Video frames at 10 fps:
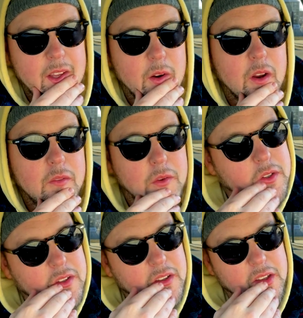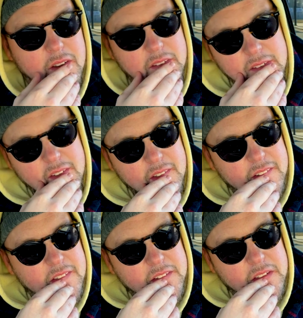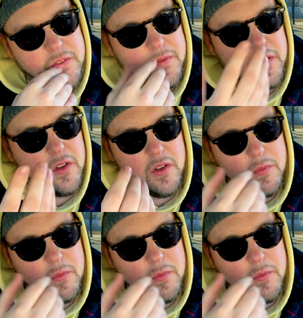Grateful to feel